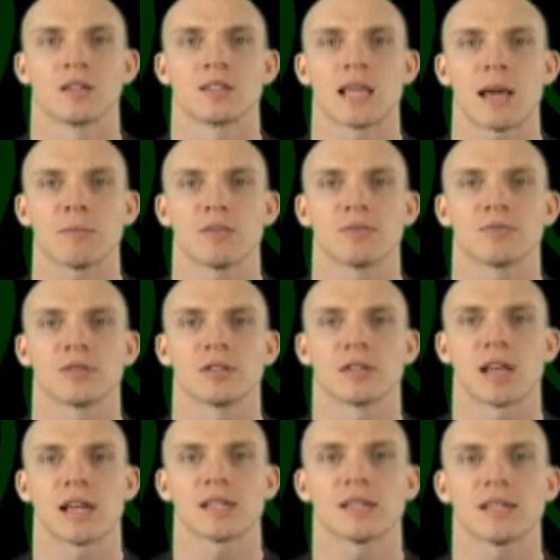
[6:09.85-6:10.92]
Tap the foot
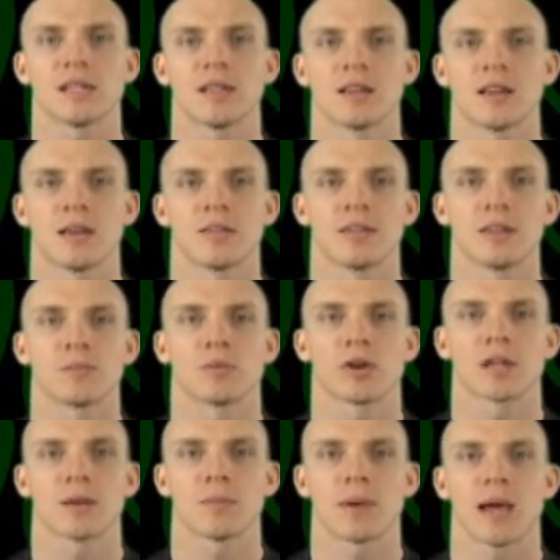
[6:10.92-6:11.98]
lightly, then
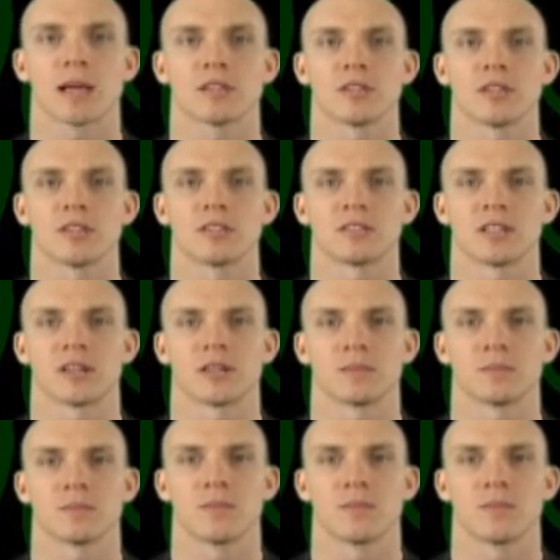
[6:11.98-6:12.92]
bring it back to the center.